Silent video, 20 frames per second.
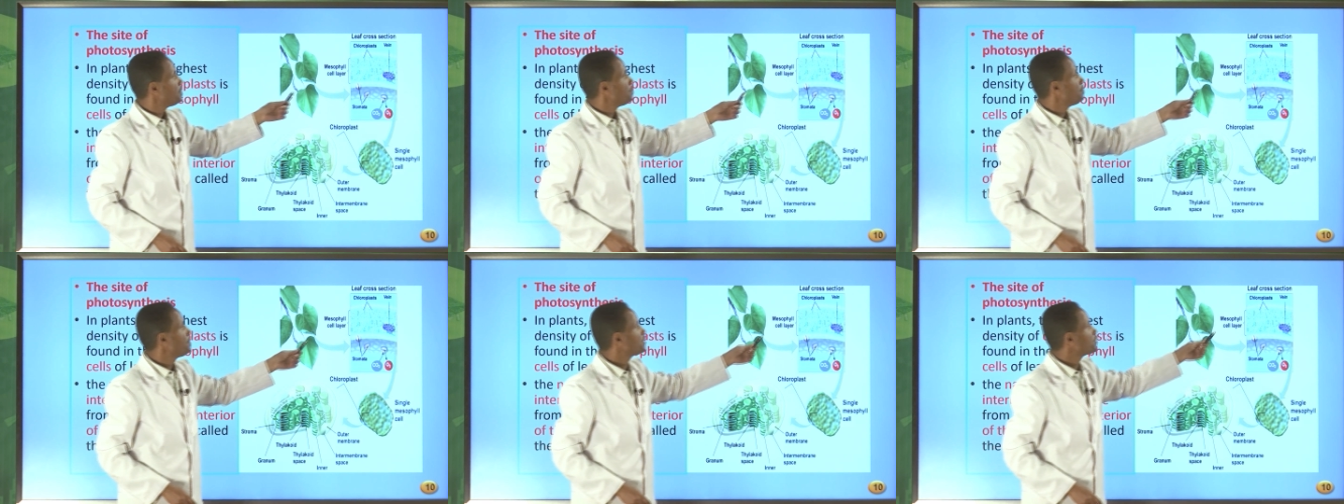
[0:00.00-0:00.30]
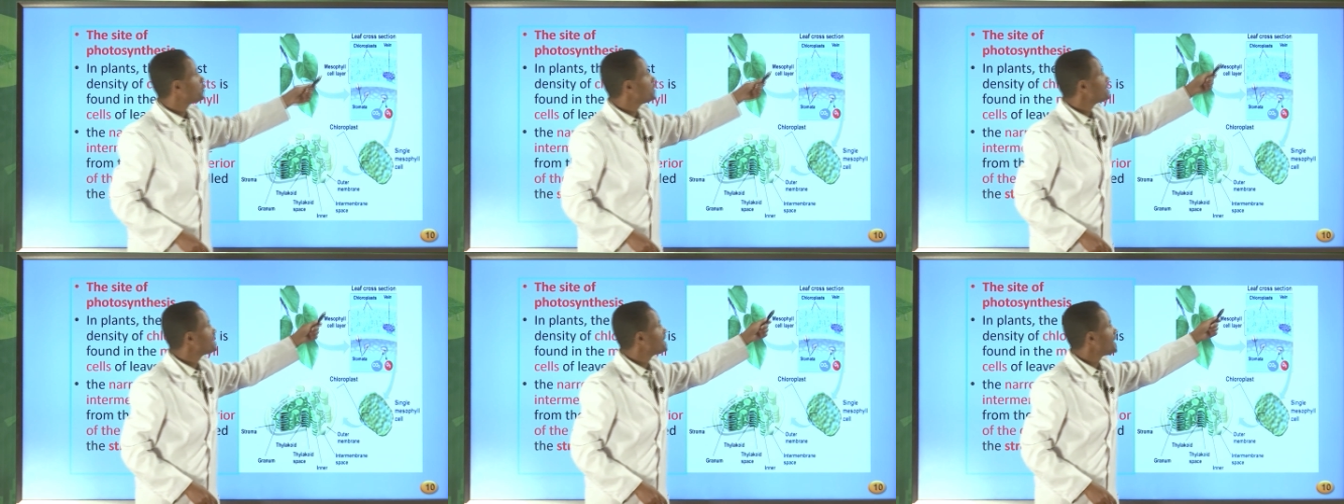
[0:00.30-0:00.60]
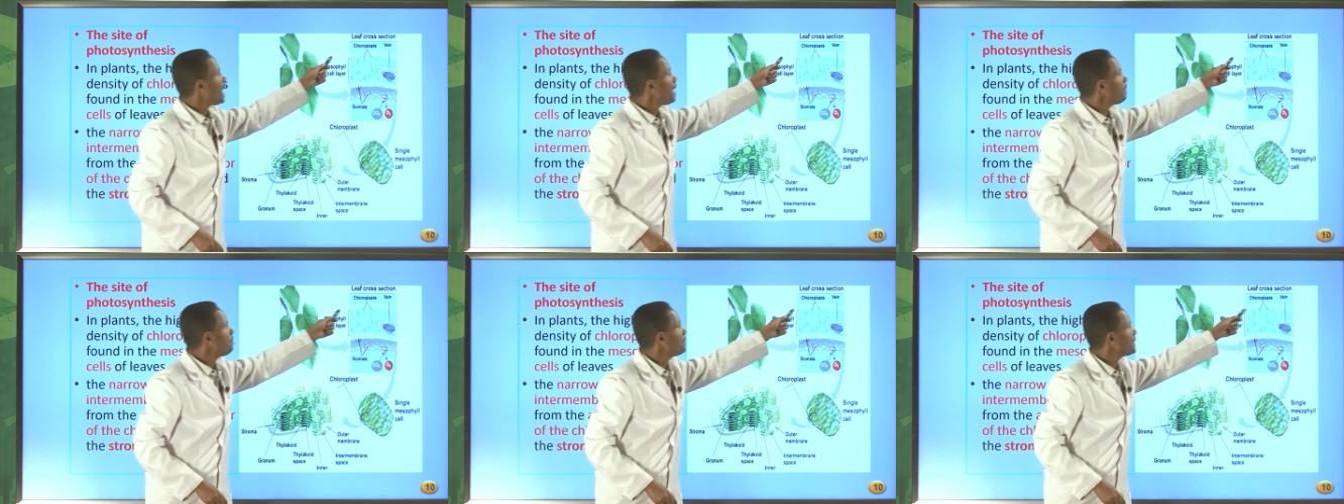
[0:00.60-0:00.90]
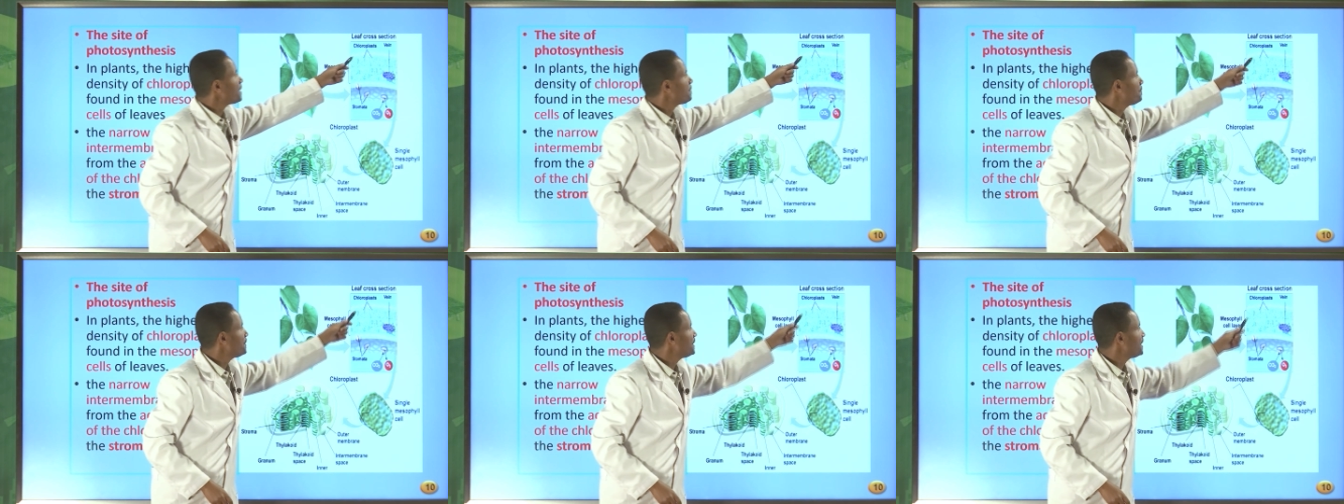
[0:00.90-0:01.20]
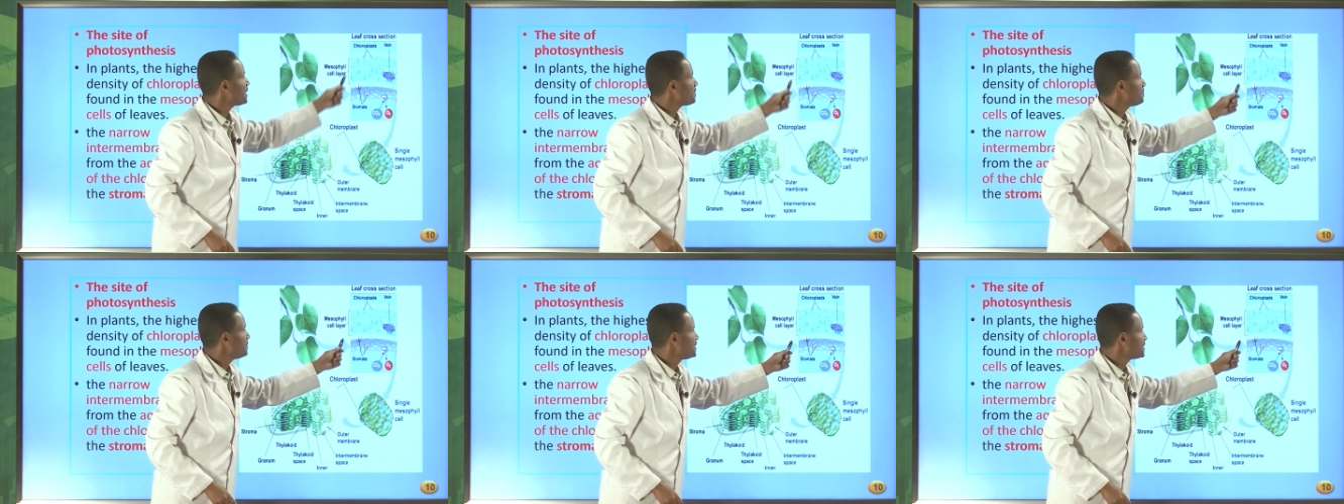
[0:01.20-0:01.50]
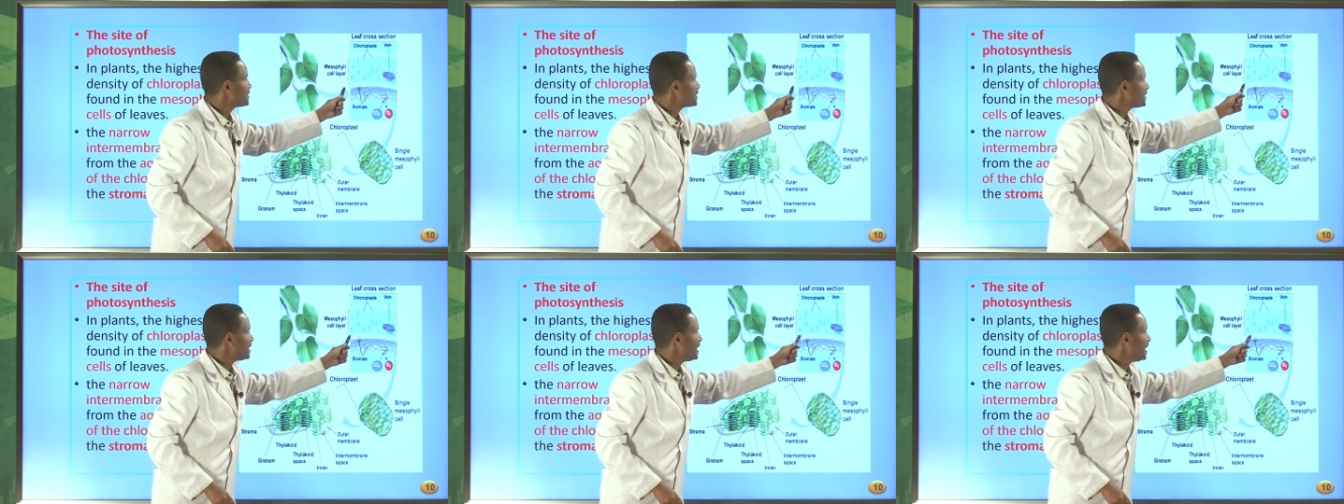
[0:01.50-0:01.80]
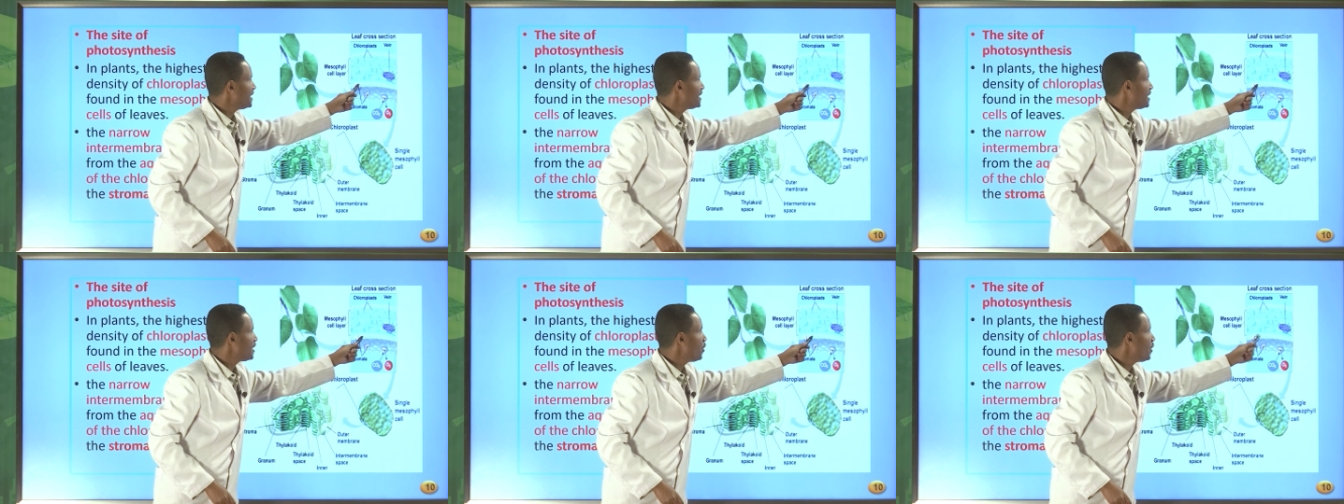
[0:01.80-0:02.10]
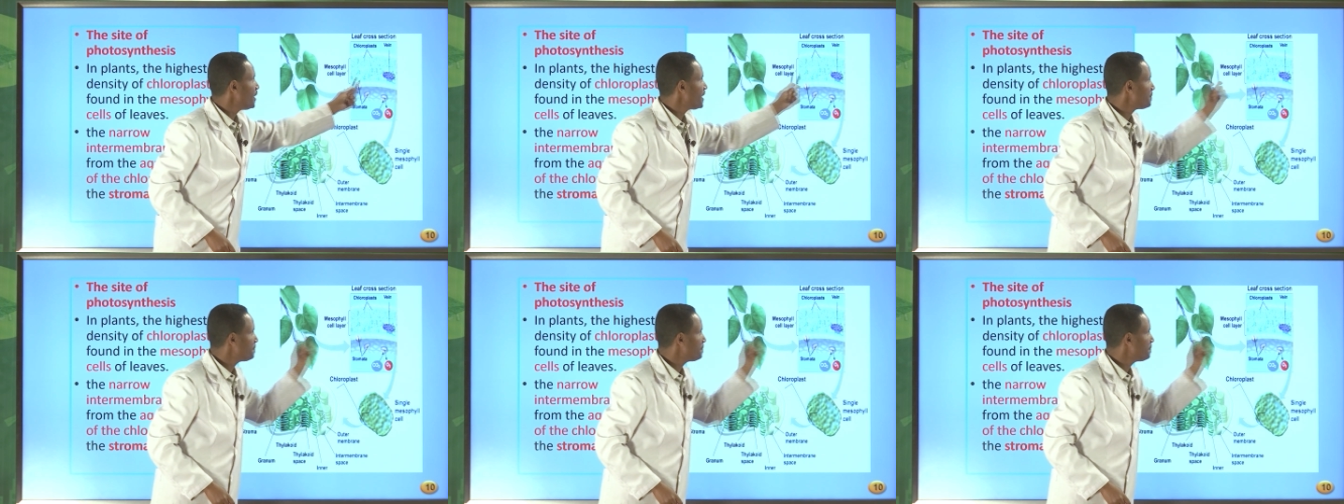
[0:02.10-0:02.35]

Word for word: Between the upper epidermis and the lower